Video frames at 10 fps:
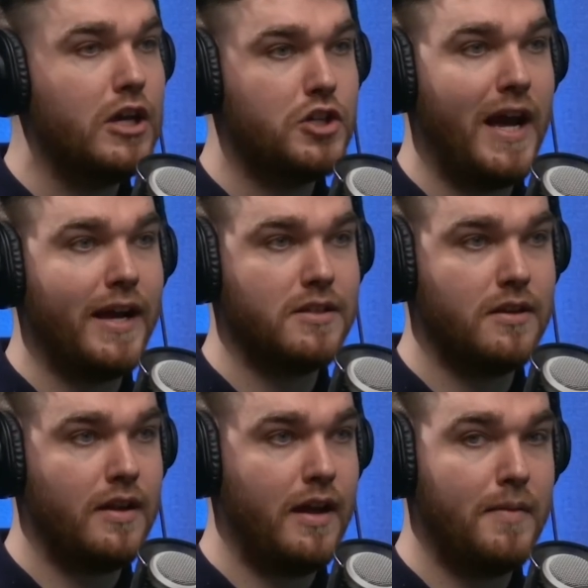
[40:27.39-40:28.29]

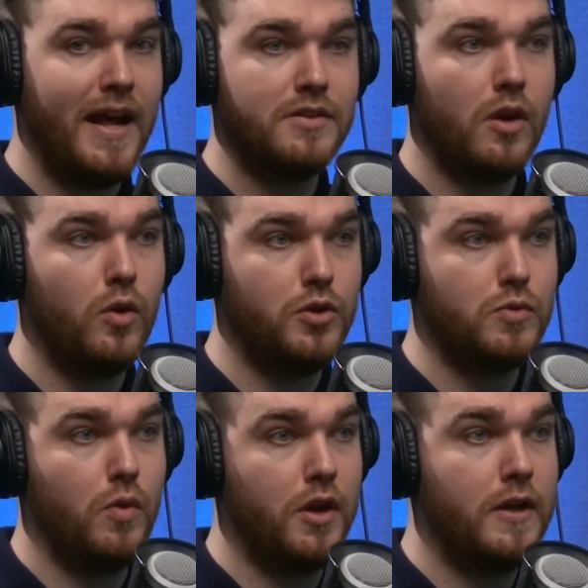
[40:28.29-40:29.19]
Jackson and Neto who
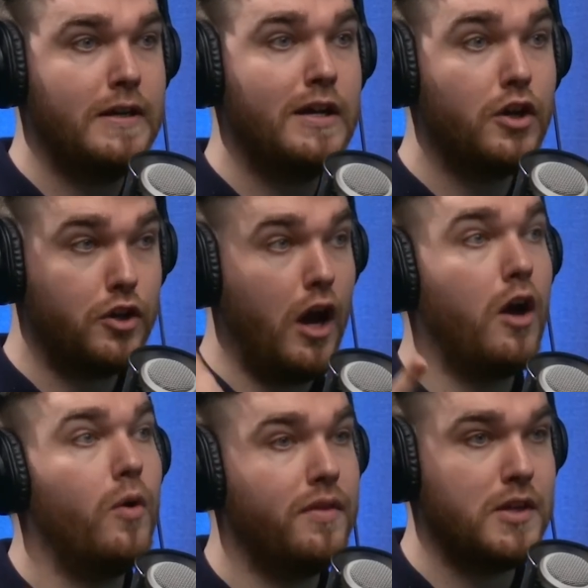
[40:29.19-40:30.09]
just want to
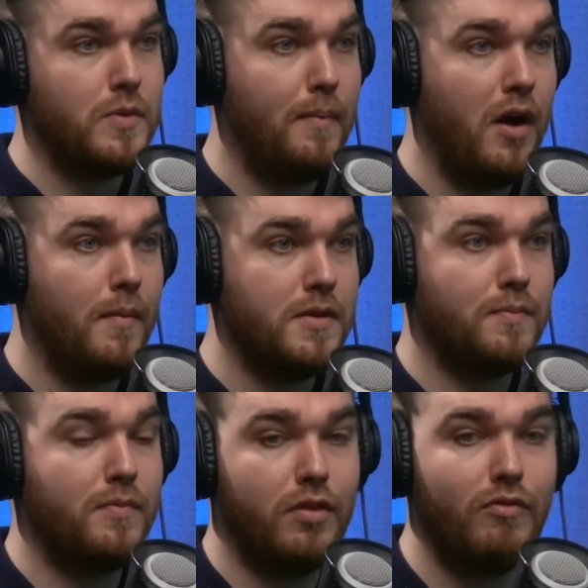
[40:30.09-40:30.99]
go, and that's where Palmer's
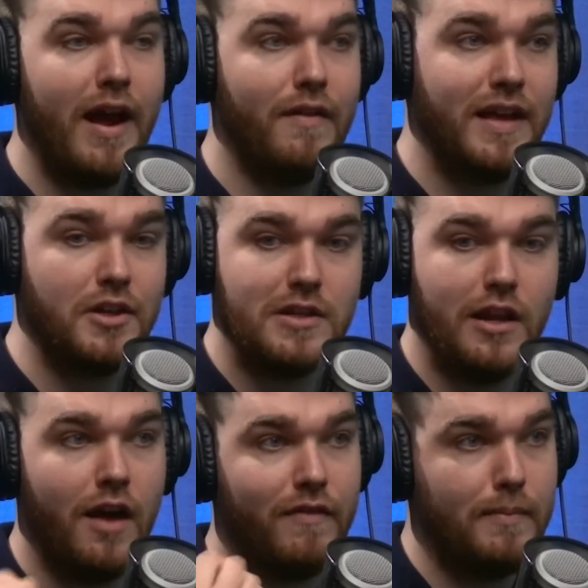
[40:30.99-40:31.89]
threat of that just
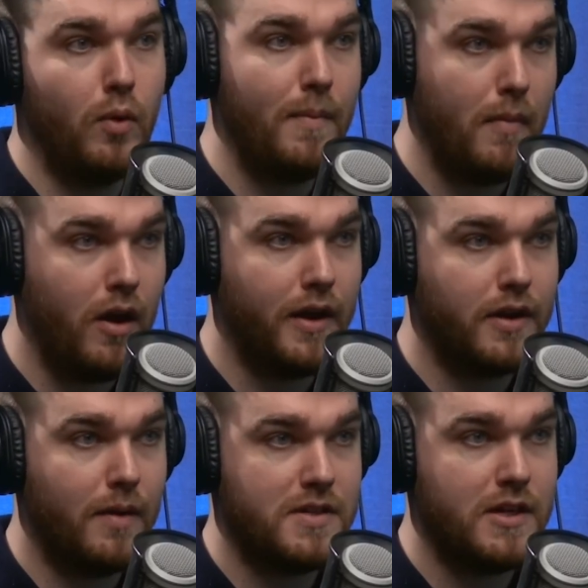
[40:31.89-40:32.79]
lovely ball in behind
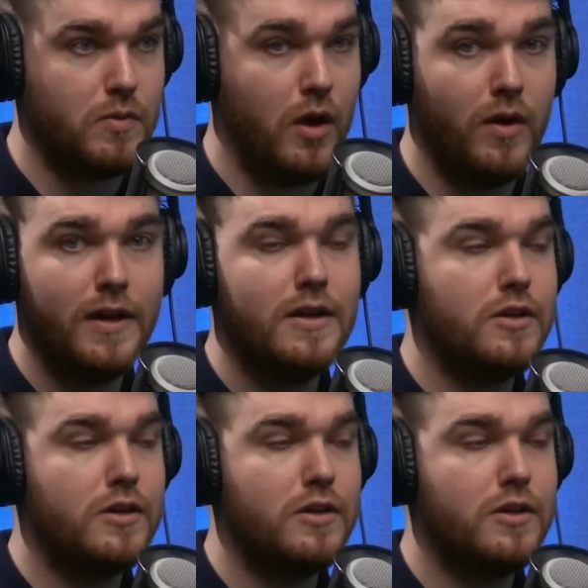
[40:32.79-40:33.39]
comes in as well.